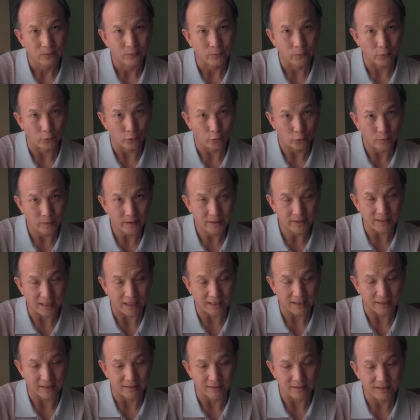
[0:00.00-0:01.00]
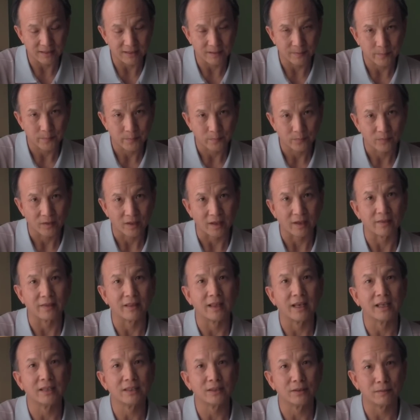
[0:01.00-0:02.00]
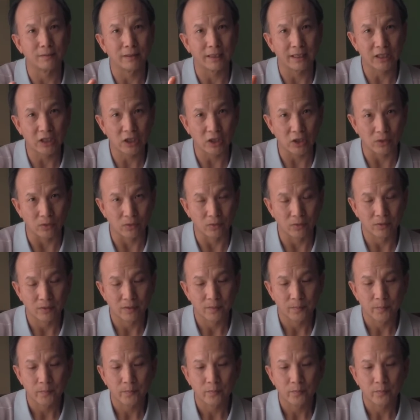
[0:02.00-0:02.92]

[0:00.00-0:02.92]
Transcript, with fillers: for three seconds, and then you let go.